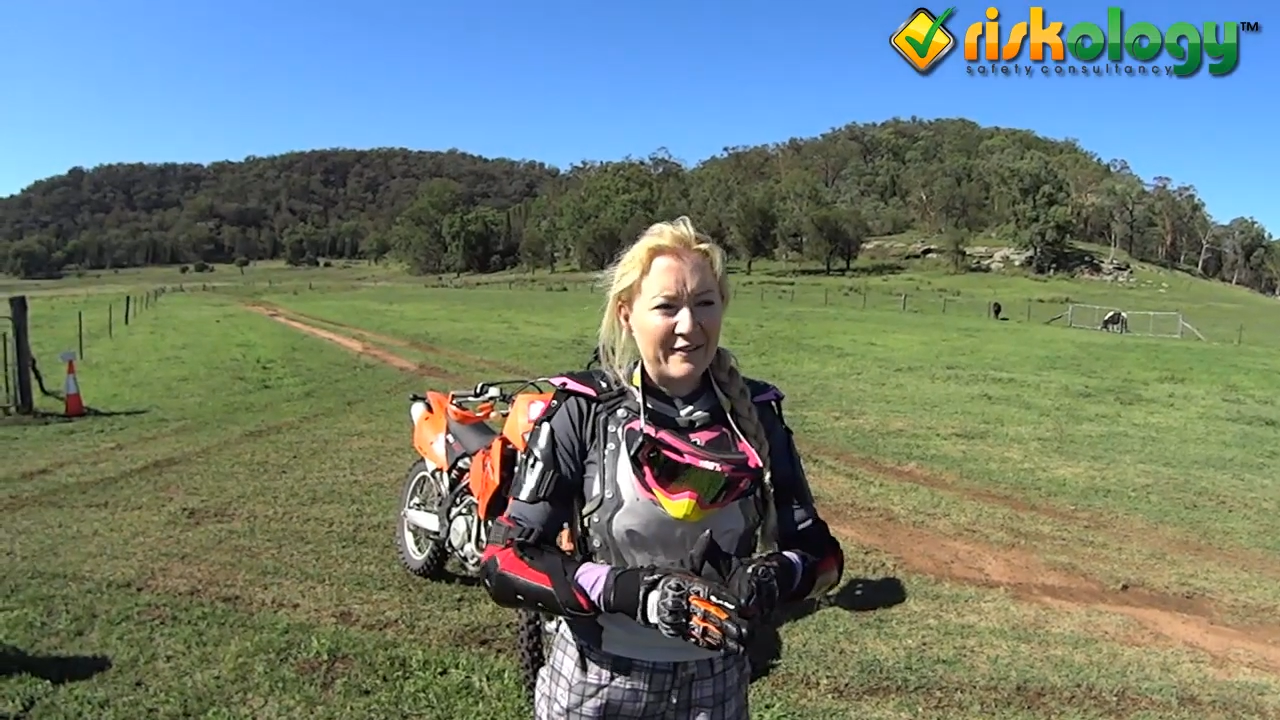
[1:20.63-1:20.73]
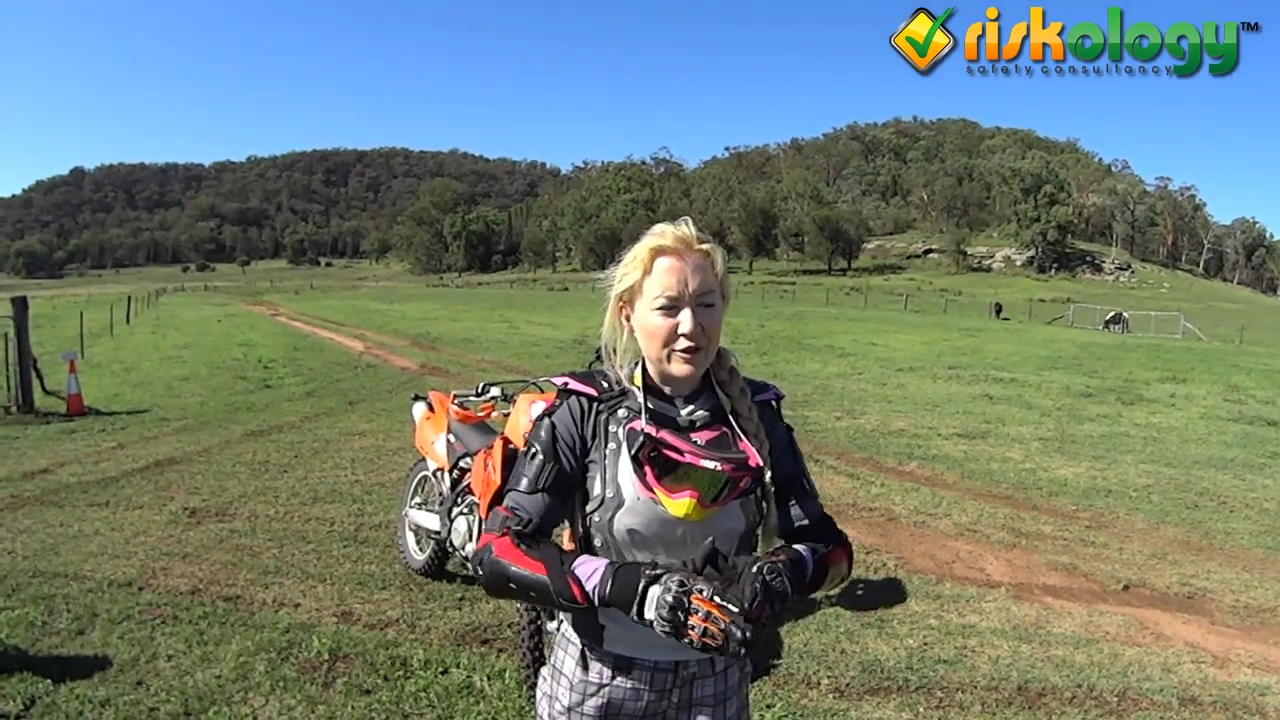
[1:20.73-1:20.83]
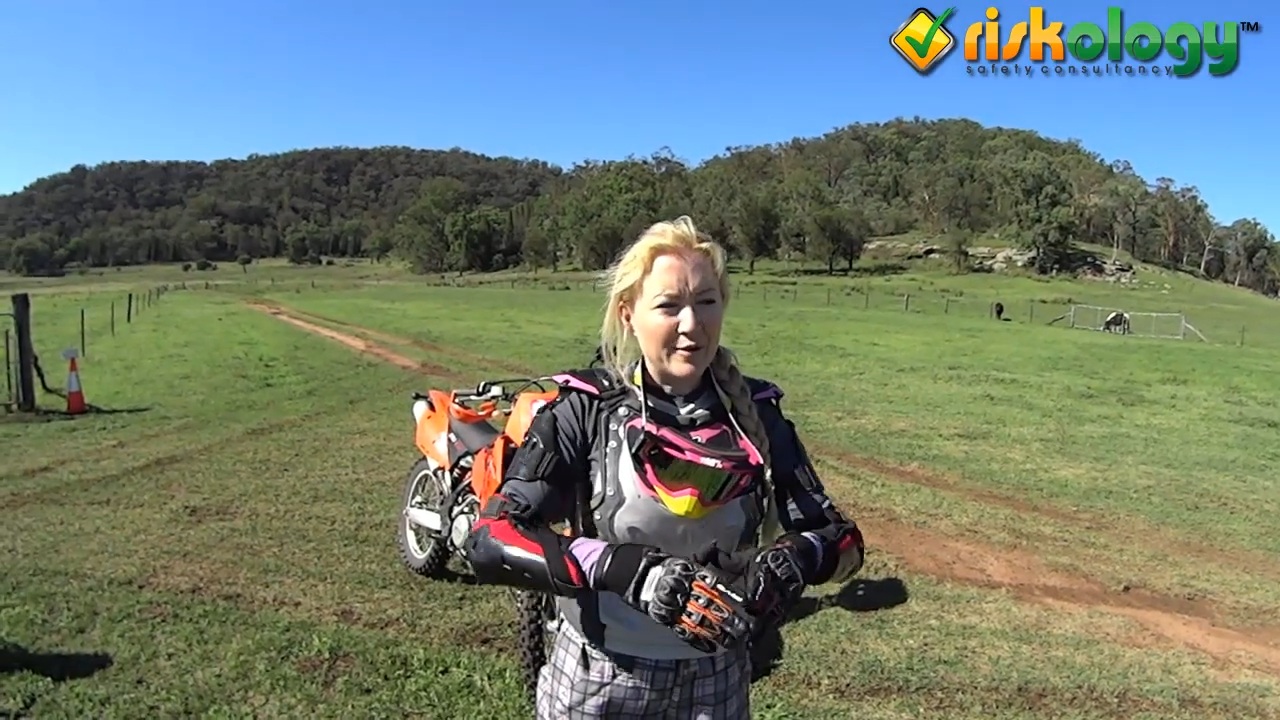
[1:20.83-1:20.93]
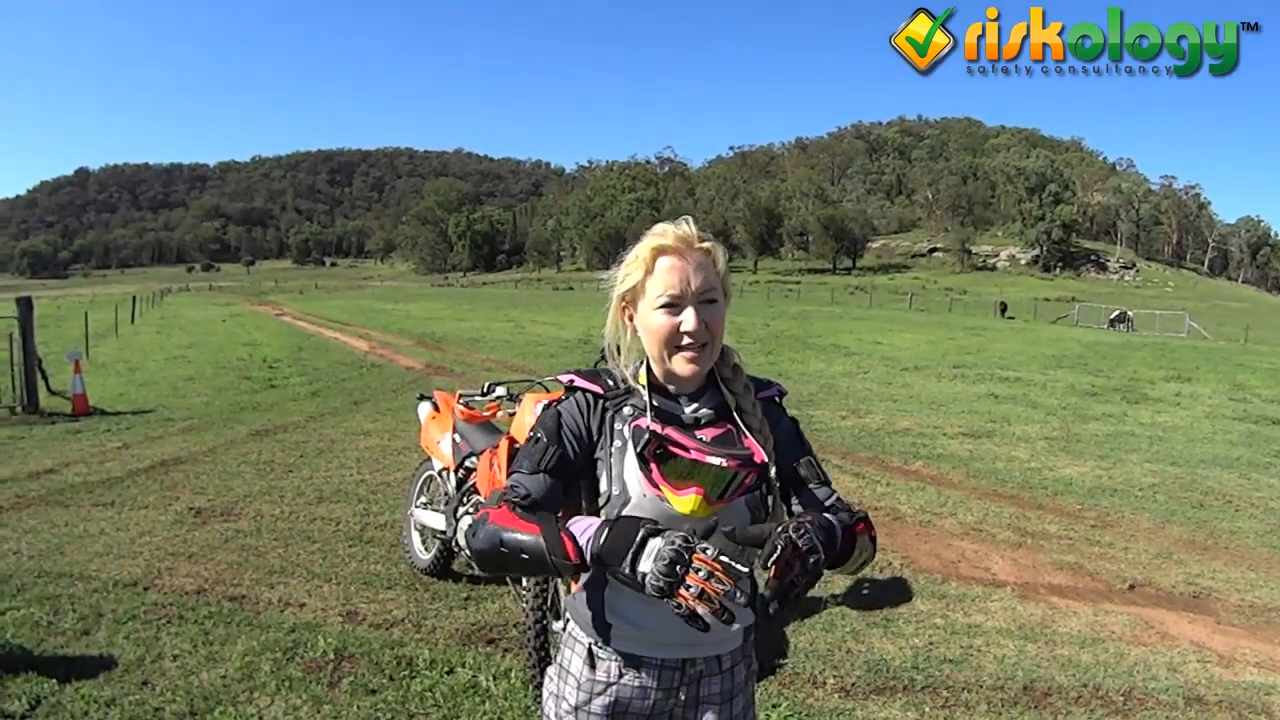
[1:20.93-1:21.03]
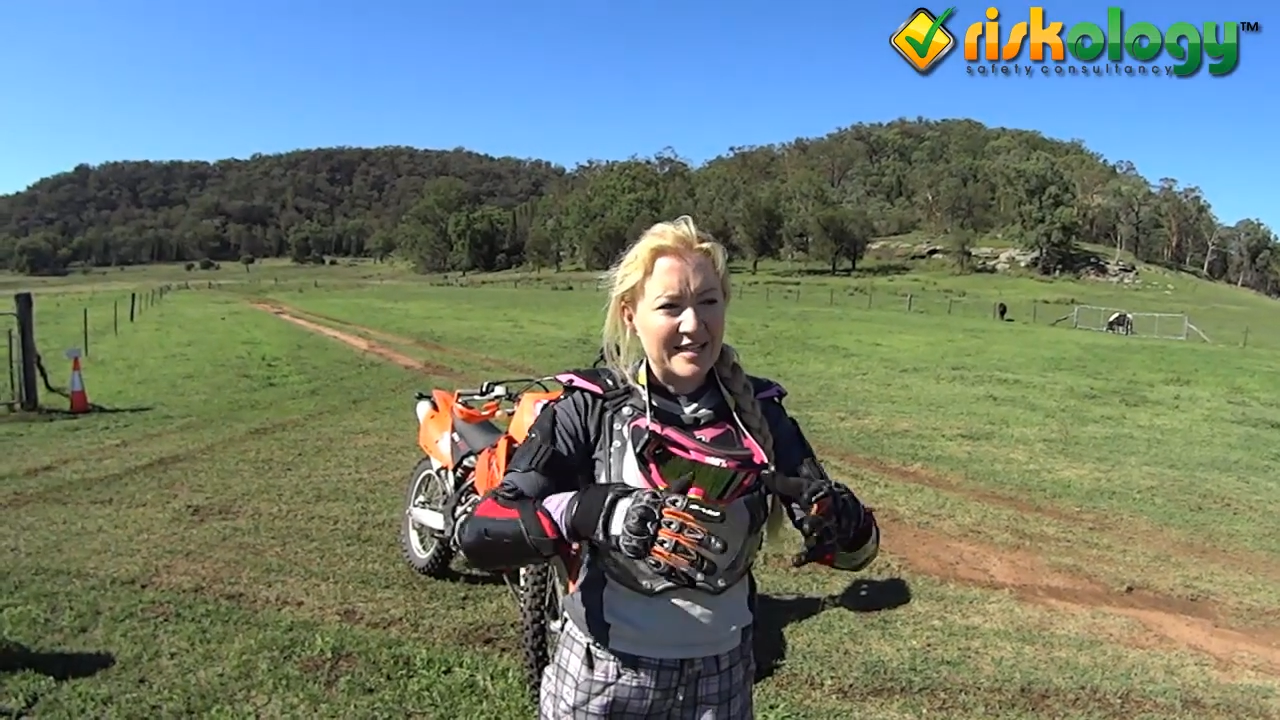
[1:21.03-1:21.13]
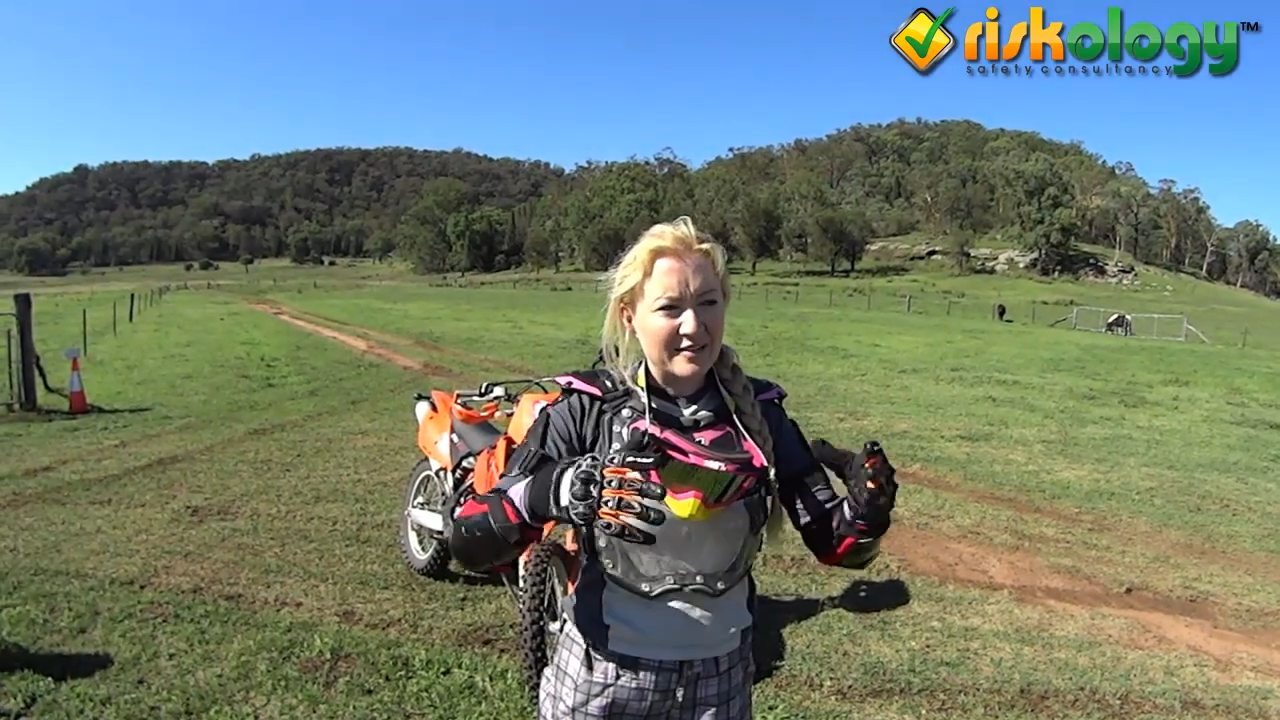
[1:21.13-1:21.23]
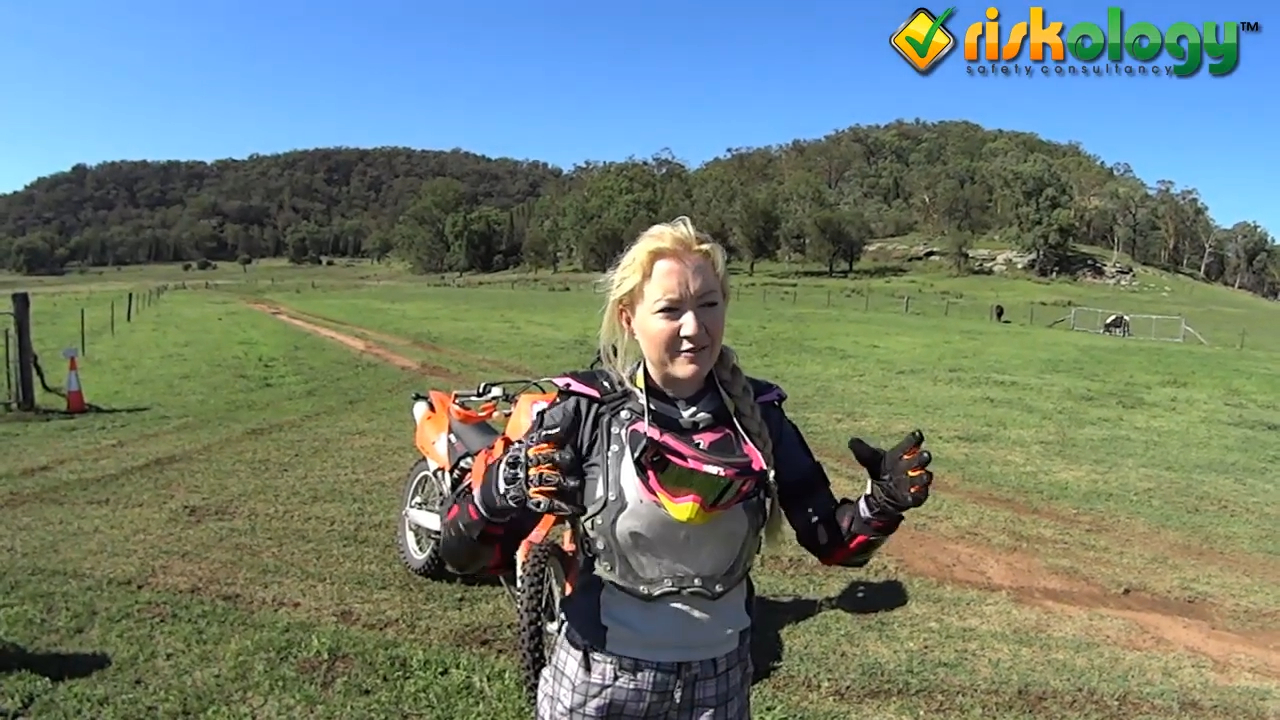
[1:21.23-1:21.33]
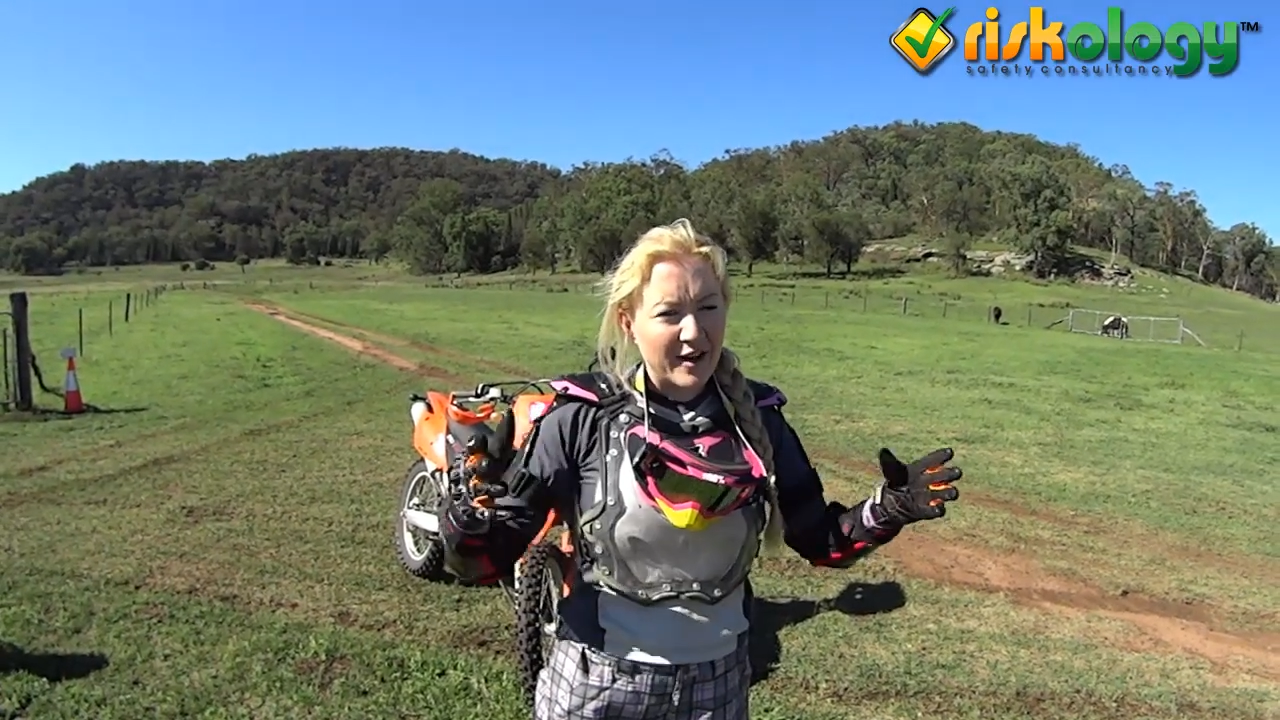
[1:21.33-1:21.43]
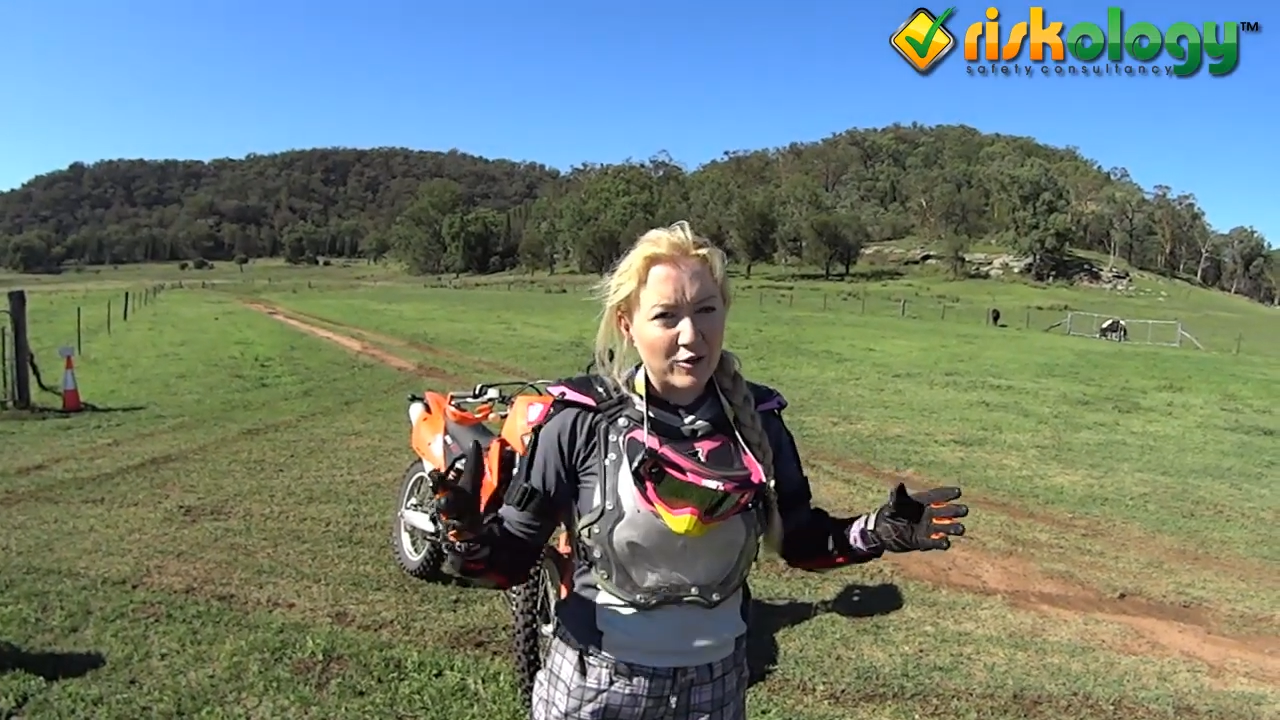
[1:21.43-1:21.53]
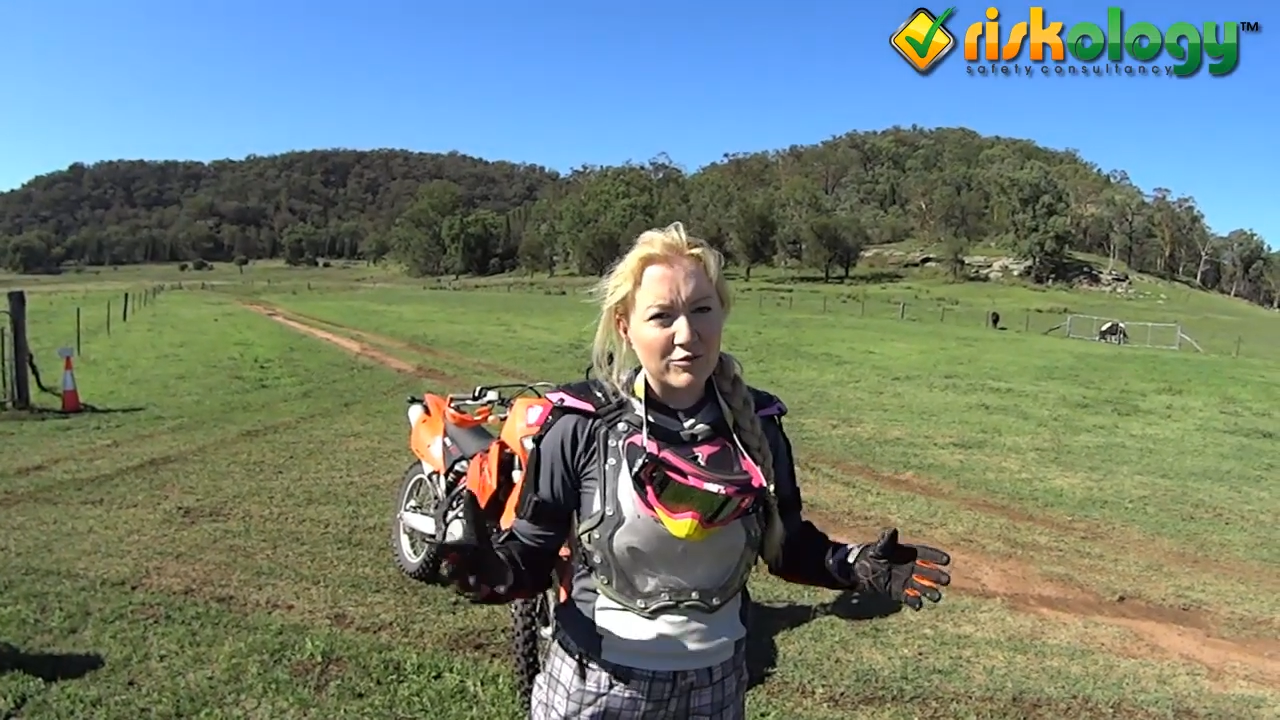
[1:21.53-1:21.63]
you
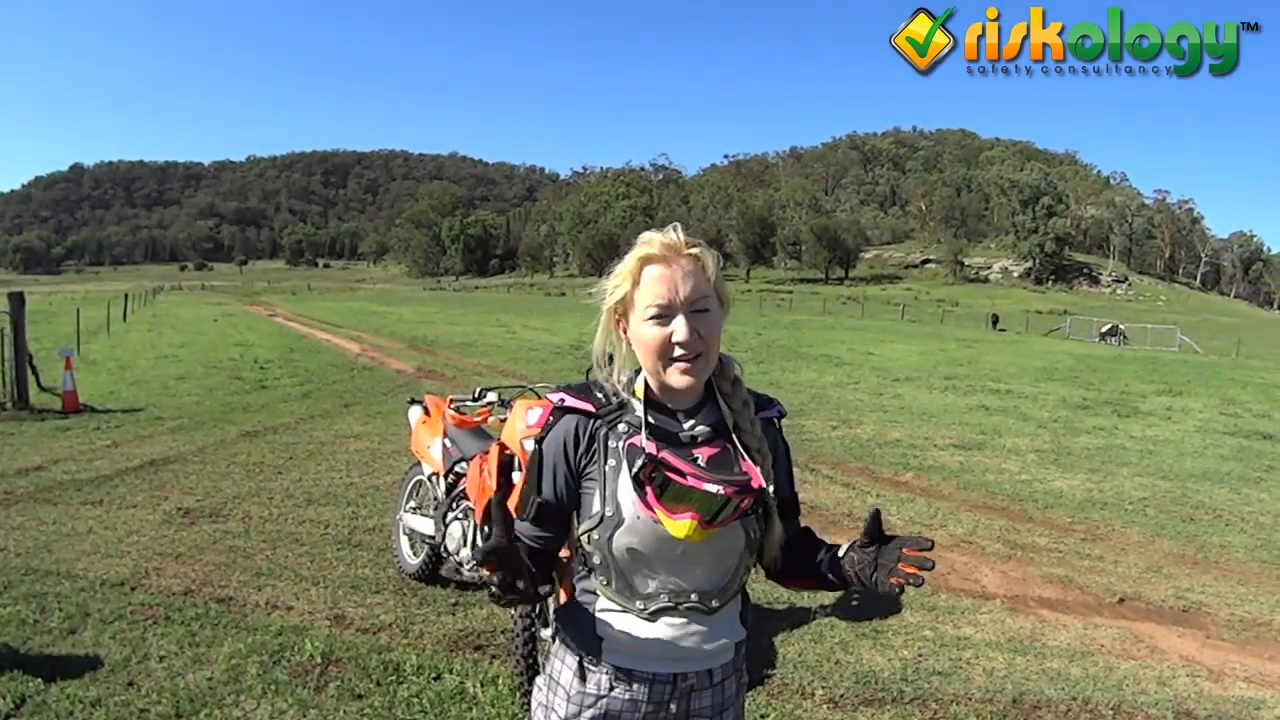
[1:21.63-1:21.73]
identified all